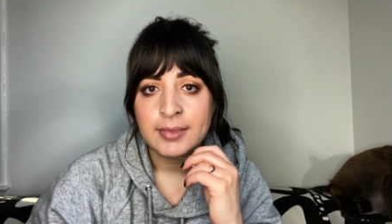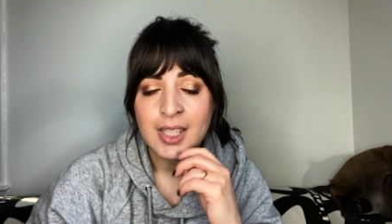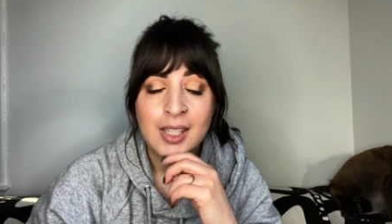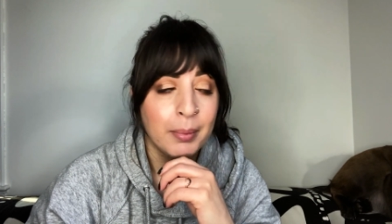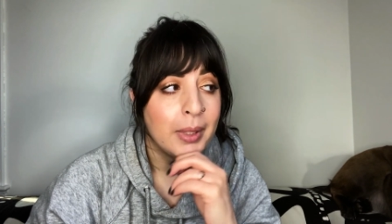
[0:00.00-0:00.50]

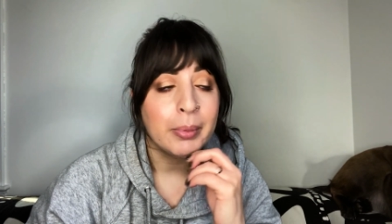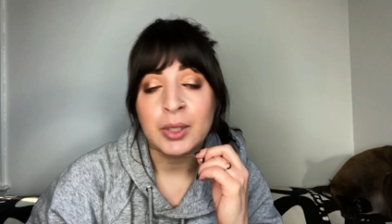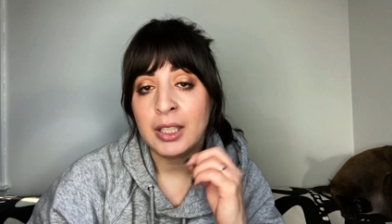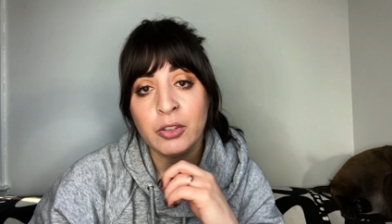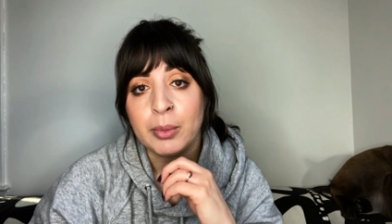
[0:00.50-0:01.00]
some people
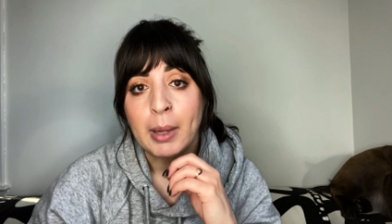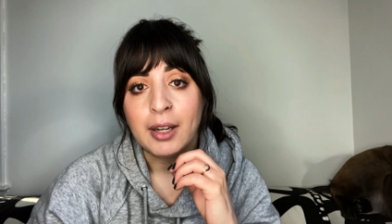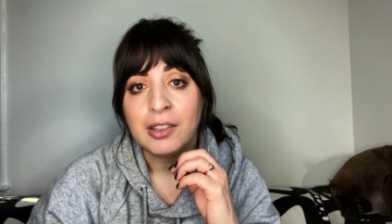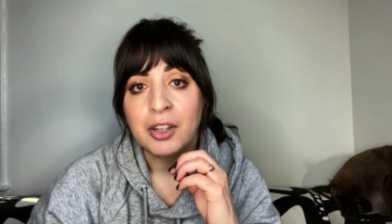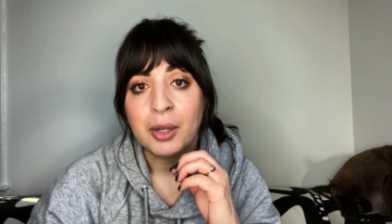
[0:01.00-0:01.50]
need a
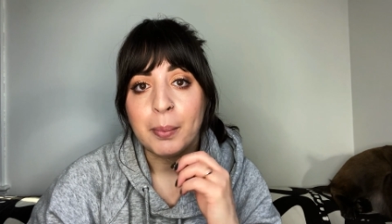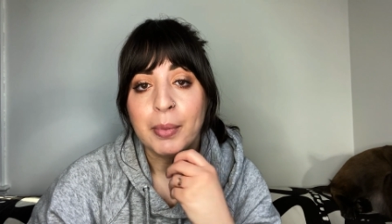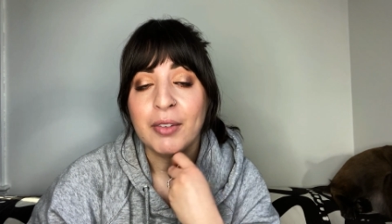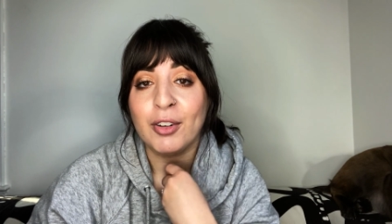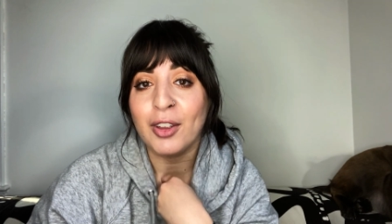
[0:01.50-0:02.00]
reminder.
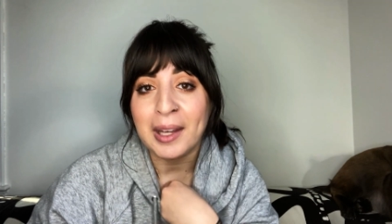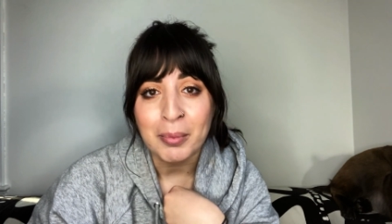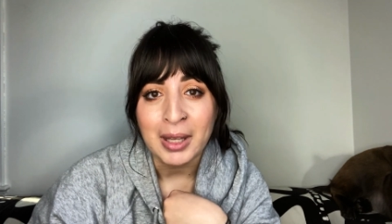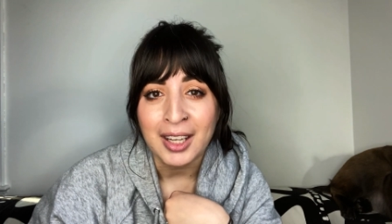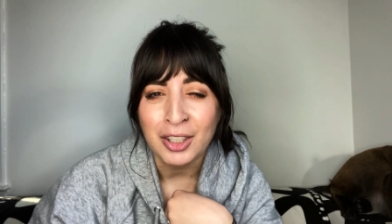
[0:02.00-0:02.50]
But if you're like
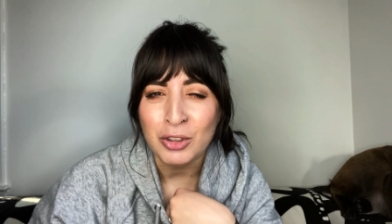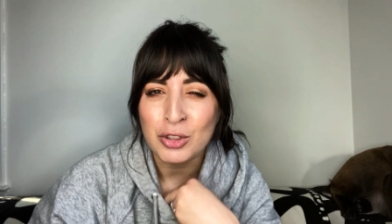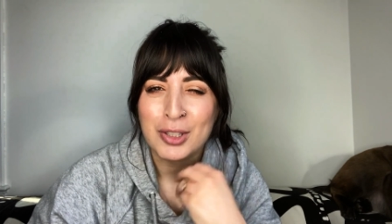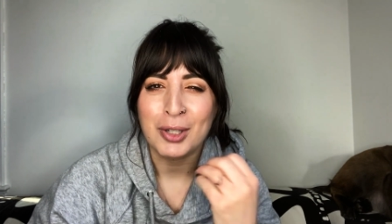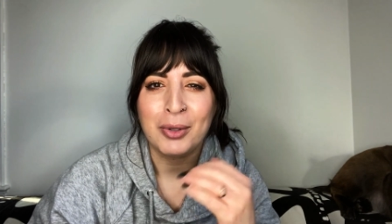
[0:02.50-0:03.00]
me and you
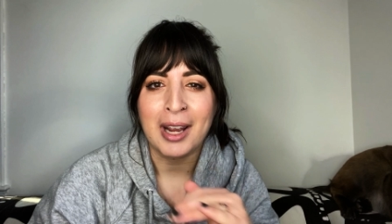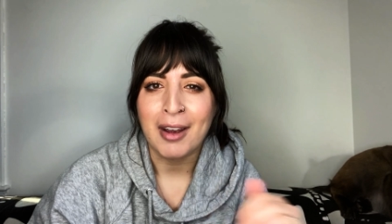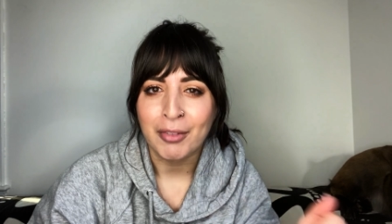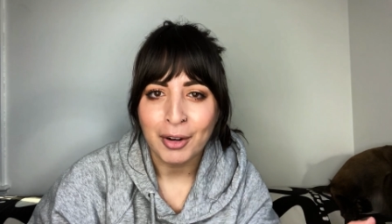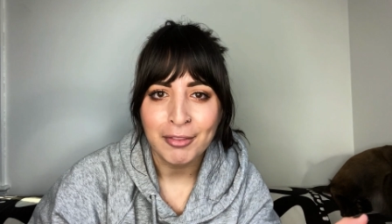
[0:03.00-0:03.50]
just don't
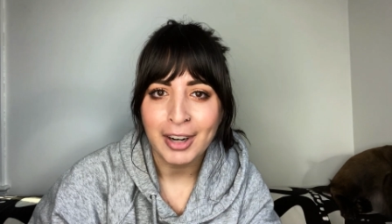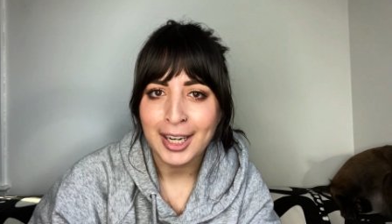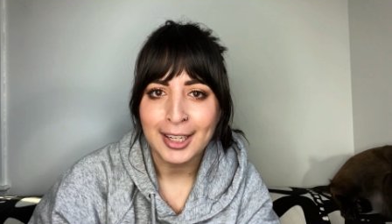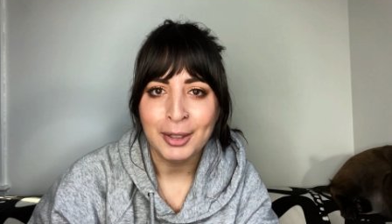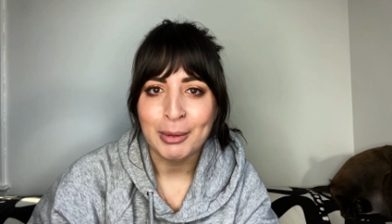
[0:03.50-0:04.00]
ever invite
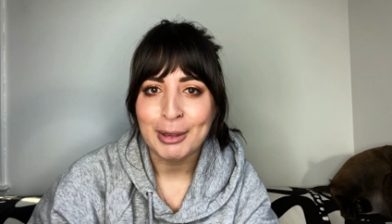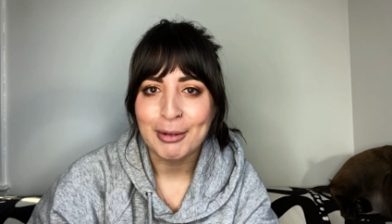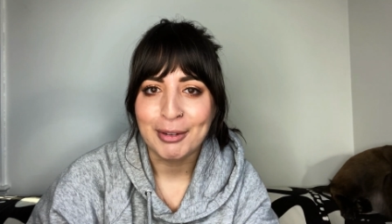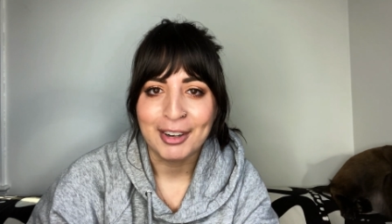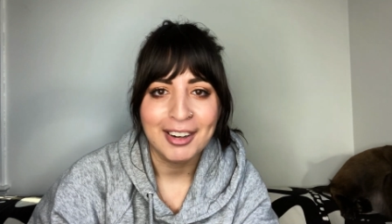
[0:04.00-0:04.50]
anyone
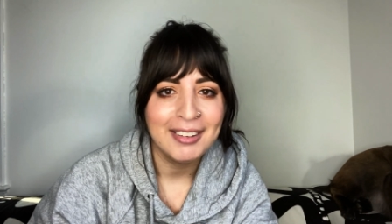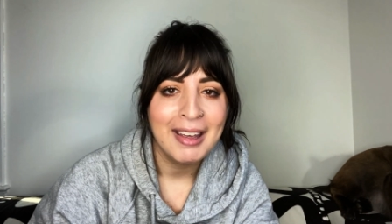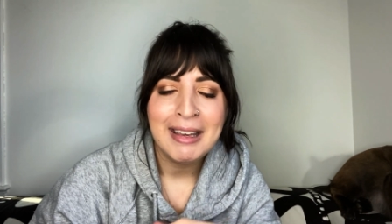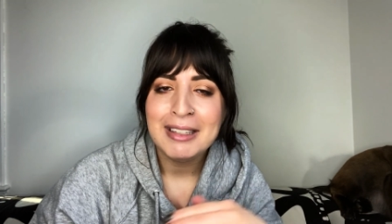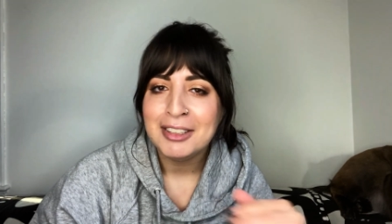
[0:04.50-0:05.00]
over,
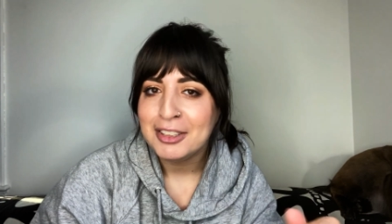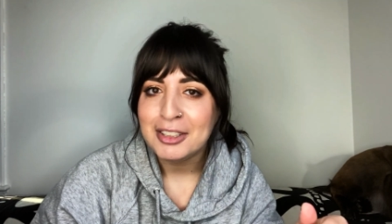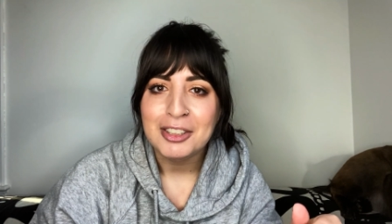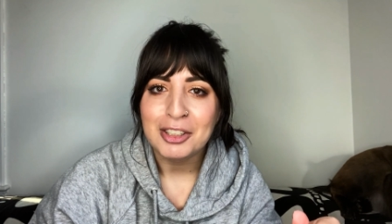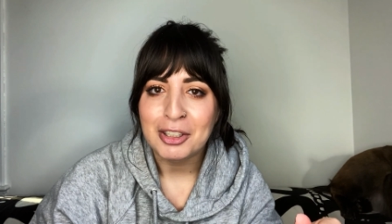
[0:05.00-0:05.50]

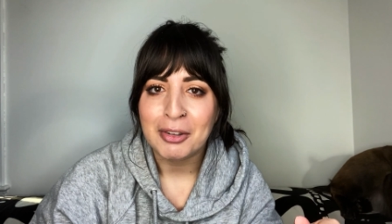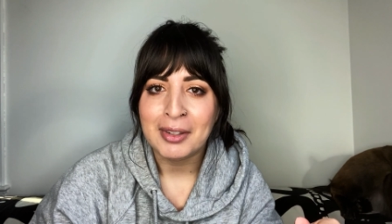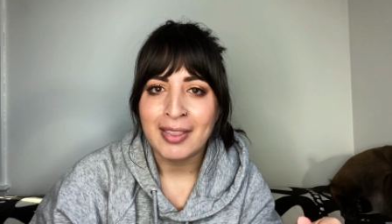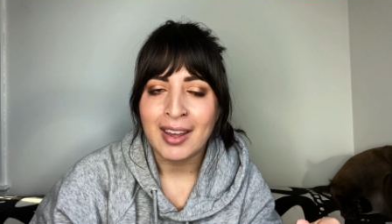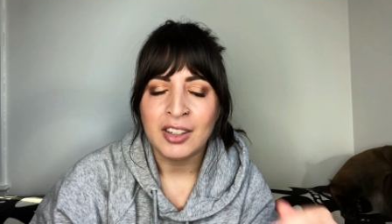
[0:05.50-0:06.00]
you don't
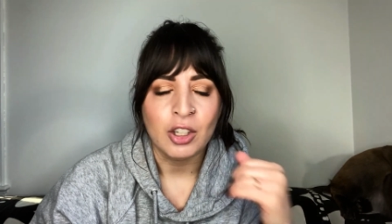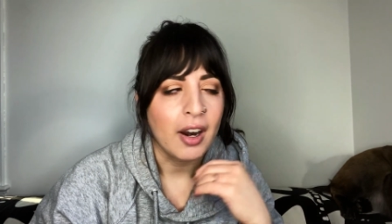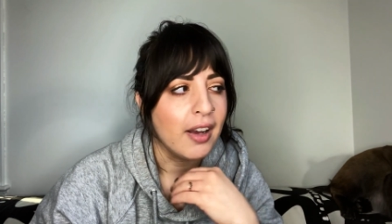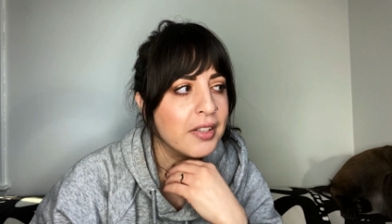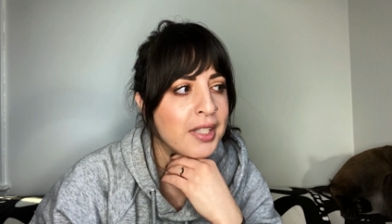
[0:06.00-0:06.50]
need that in your
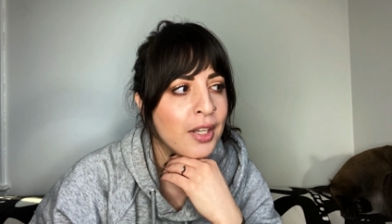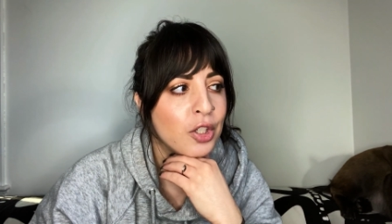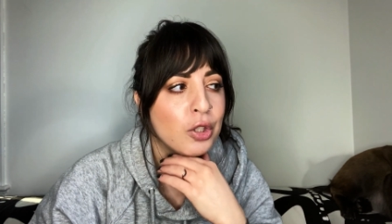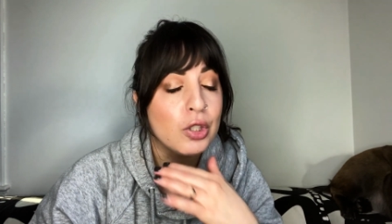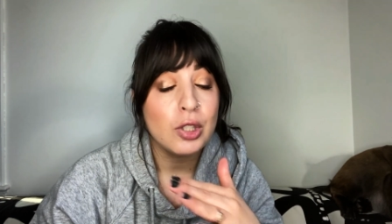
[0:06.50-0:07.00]
house.
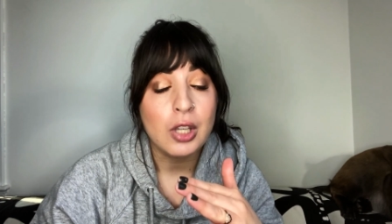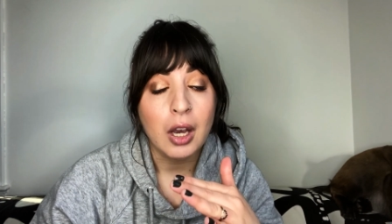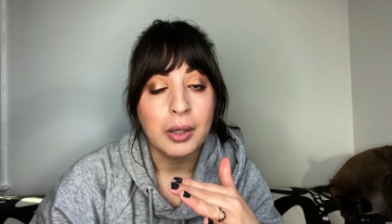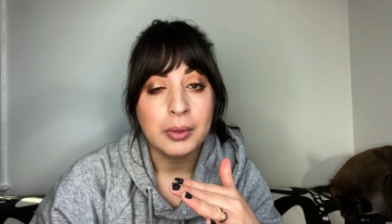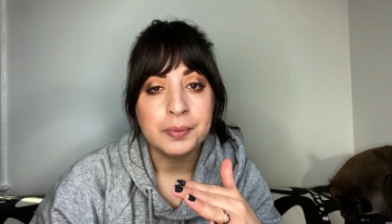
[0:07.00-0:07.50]

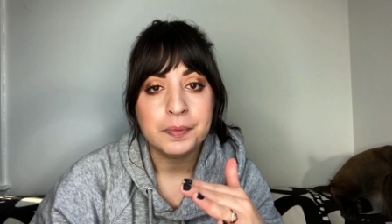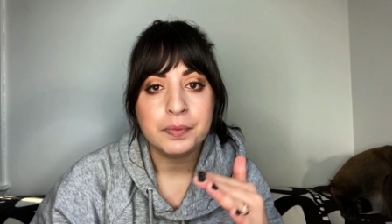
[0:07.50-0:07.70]
So